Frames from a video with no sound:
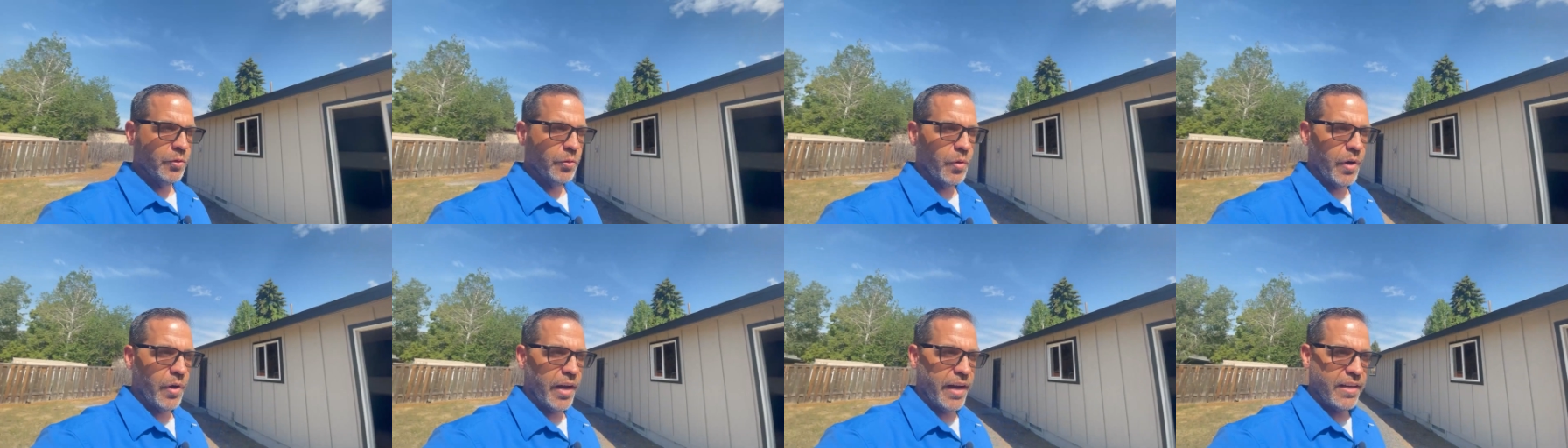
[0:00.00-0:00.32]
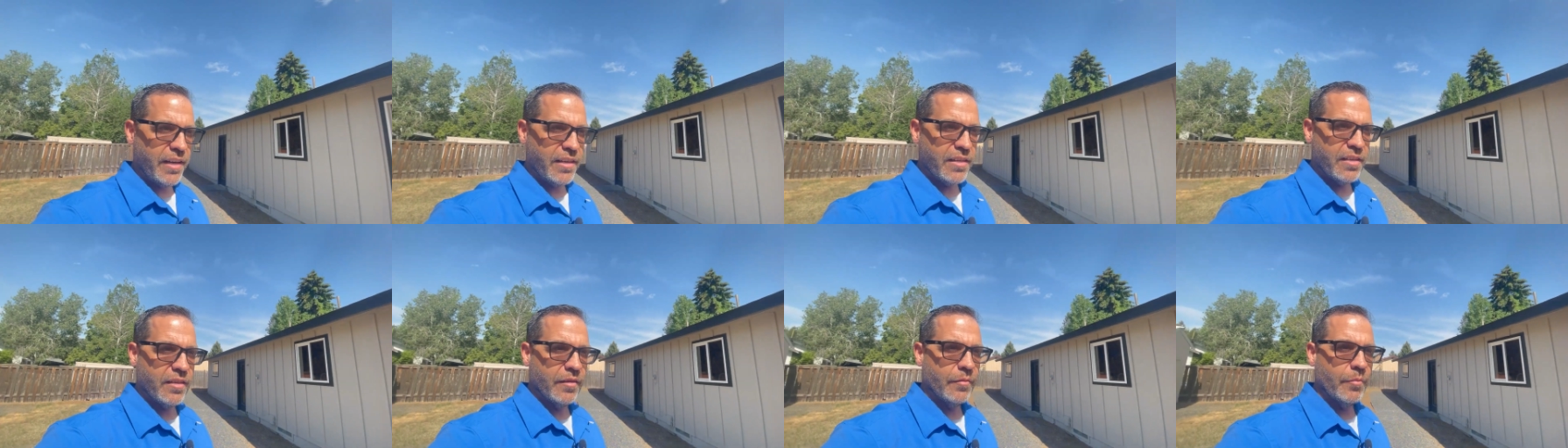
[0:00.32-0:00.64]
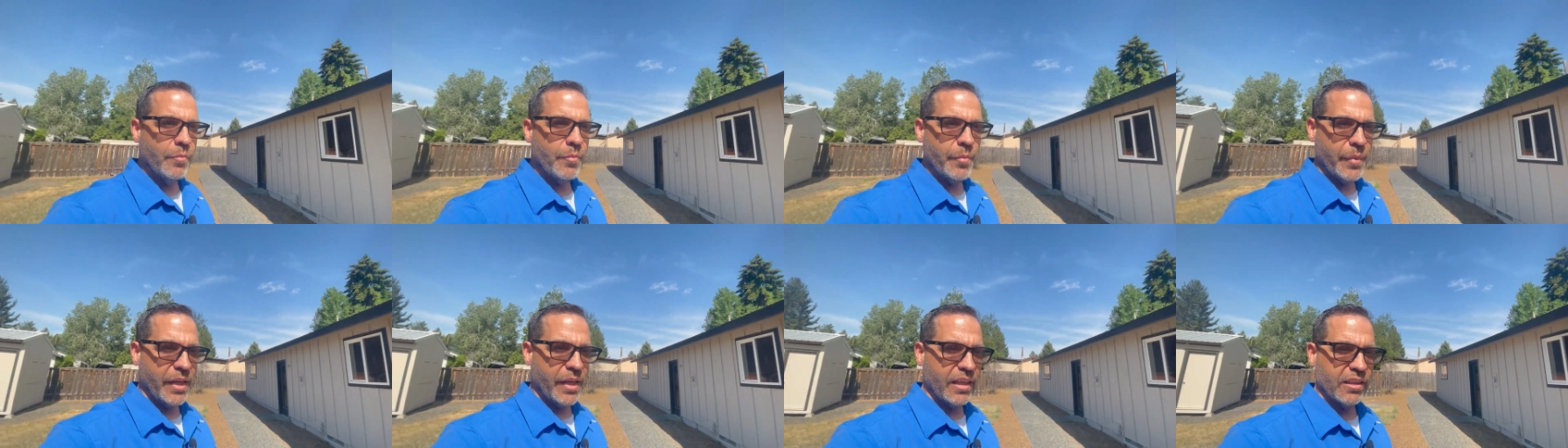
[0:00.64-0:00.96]
Right
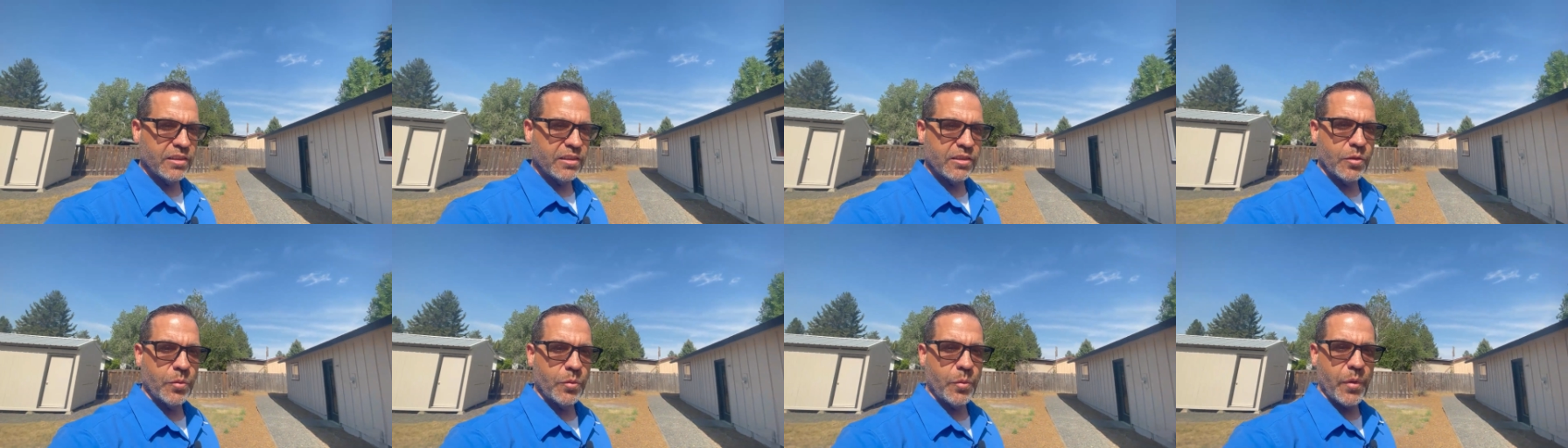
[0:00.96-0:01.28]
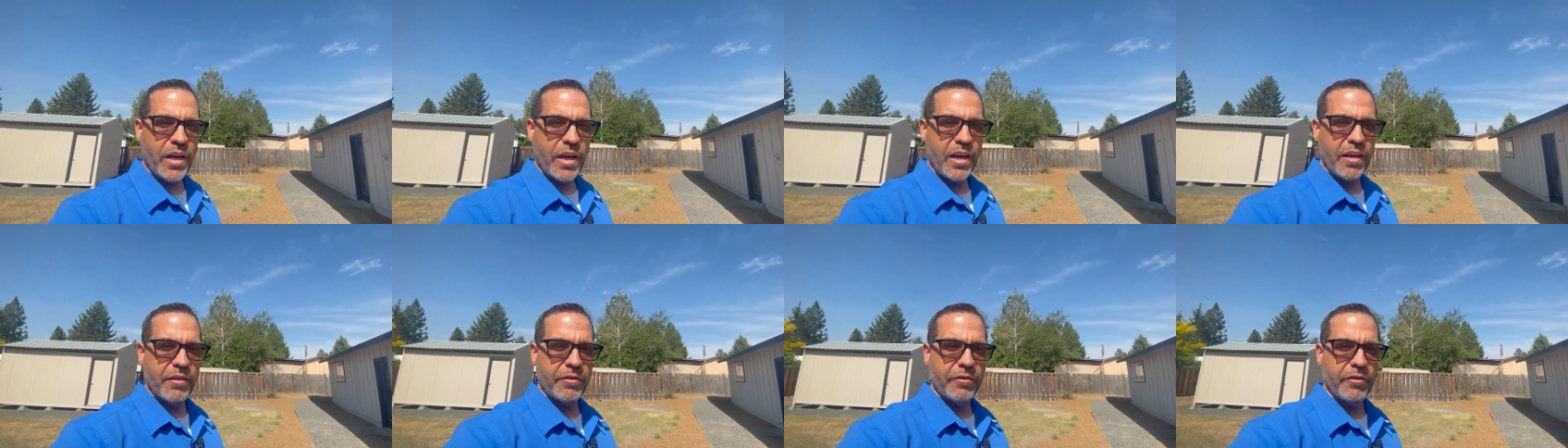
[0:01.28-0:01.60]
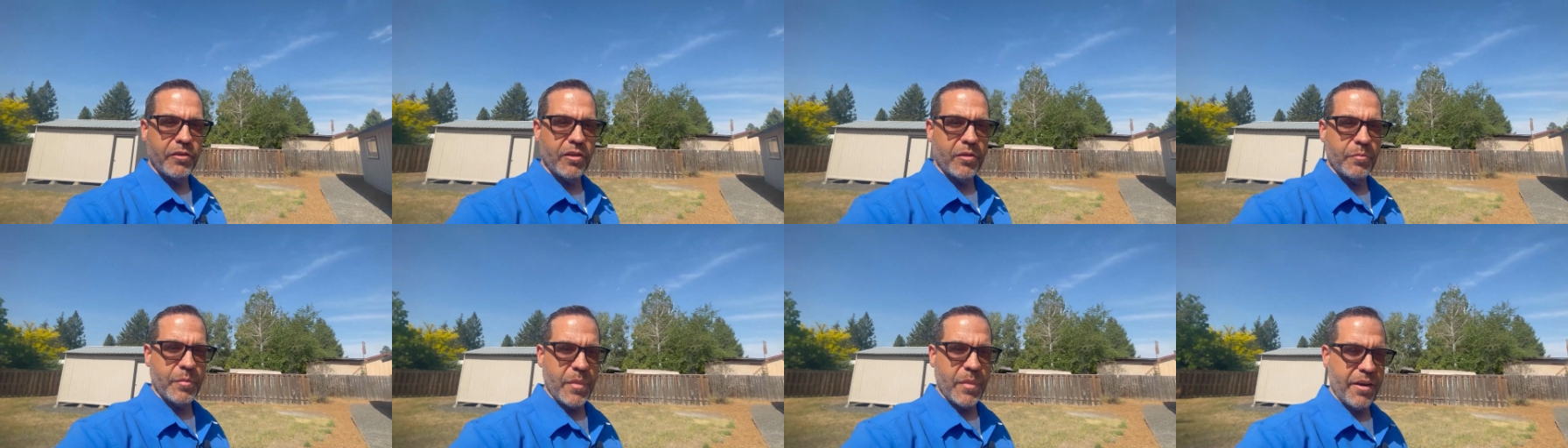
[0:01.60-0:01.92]
minutes away
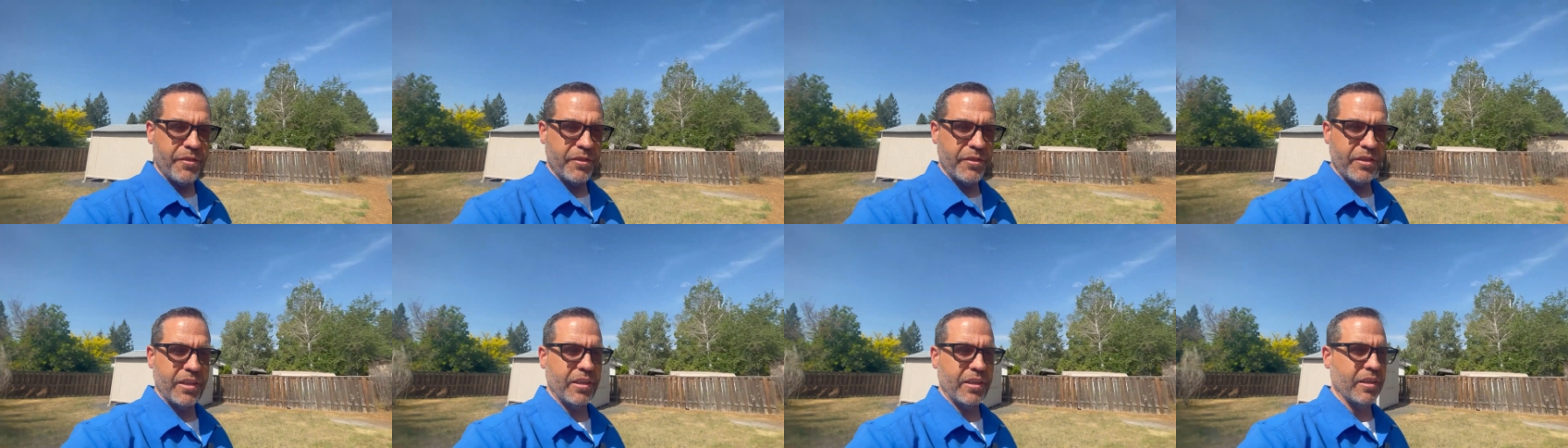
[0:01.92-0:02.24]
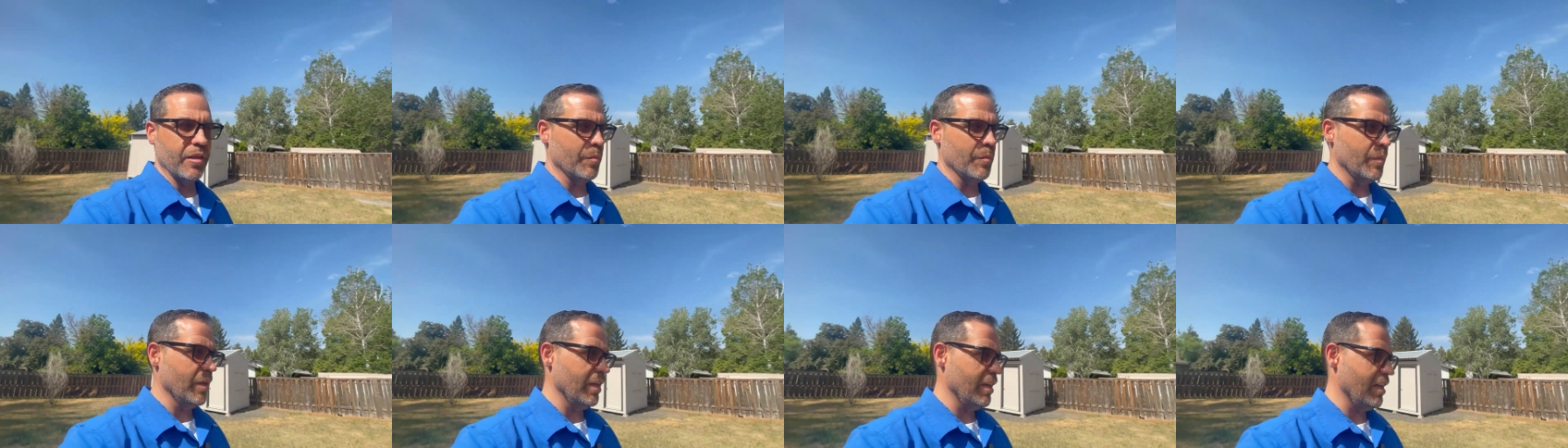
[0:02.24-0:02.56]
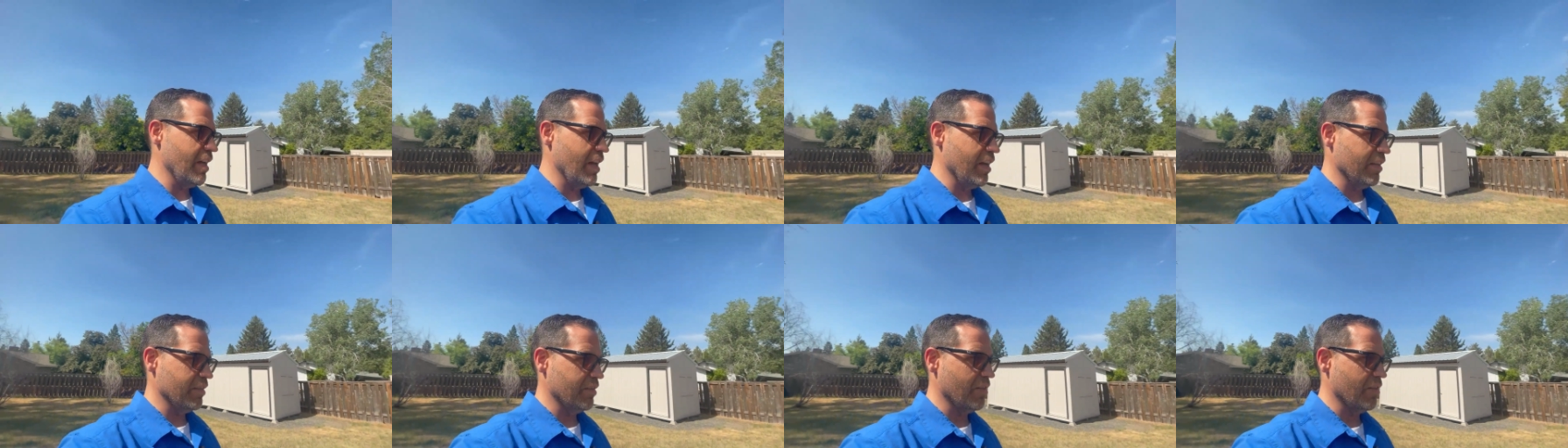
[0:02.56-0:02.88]
from everything that Bend
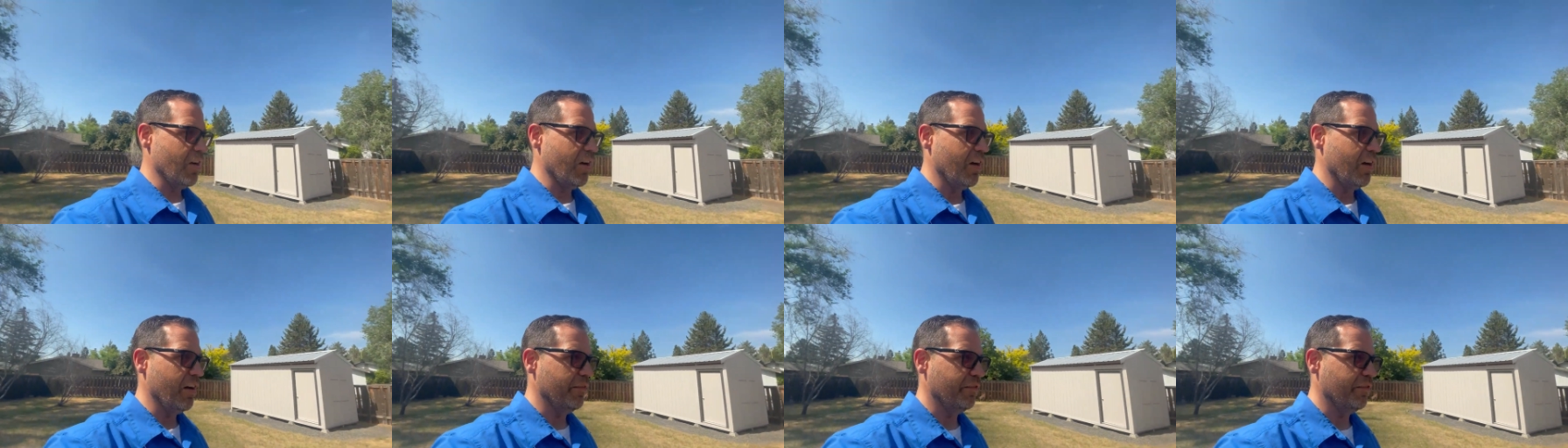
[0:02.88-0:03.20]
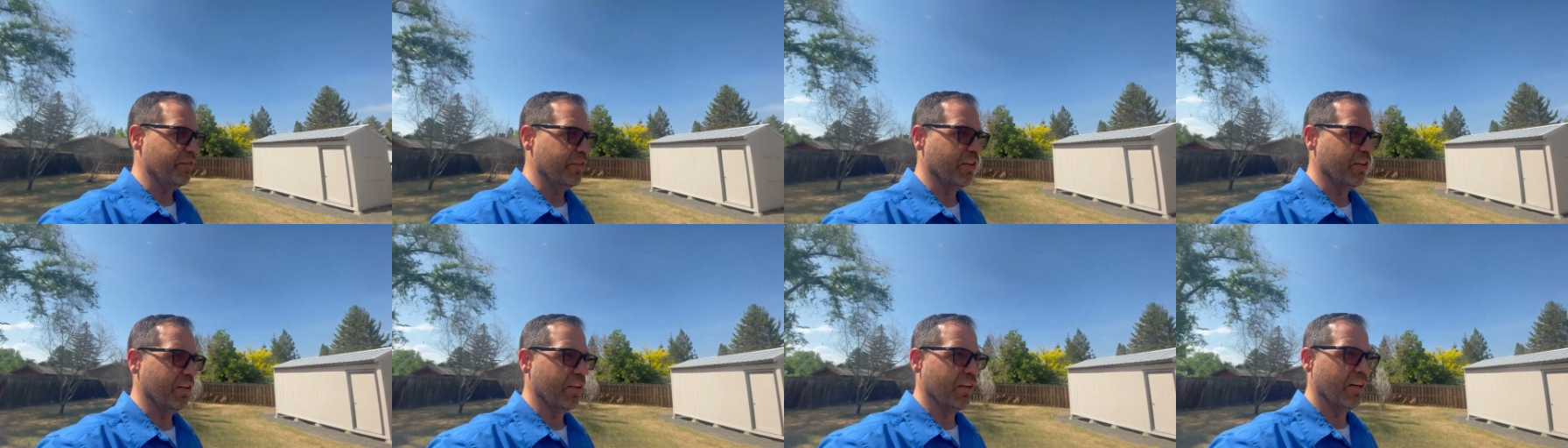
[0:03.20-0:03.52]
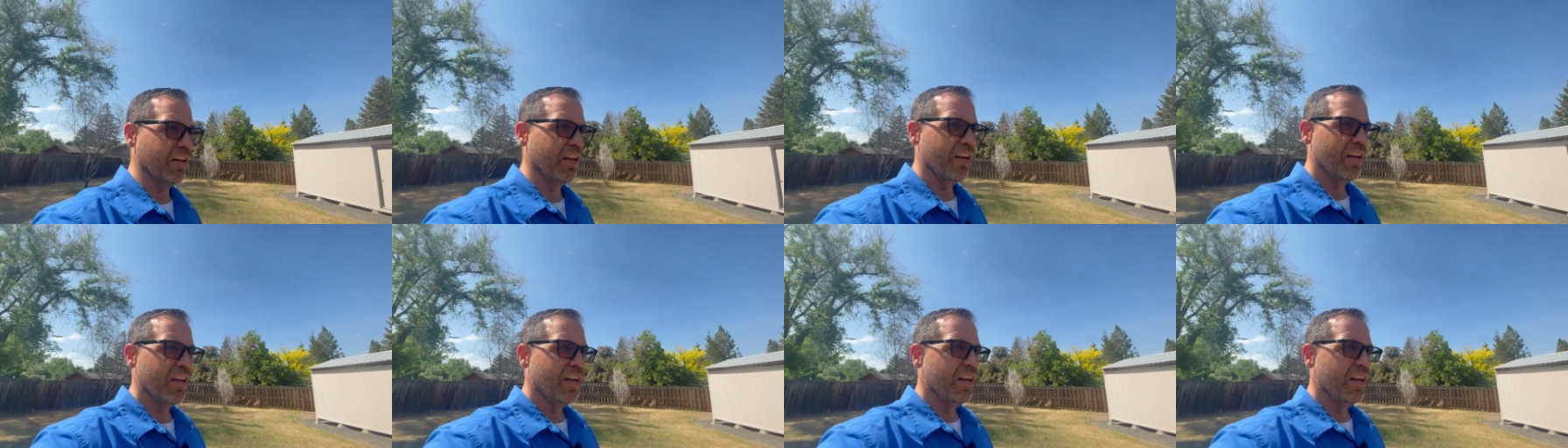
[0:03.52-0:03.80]
has to offer.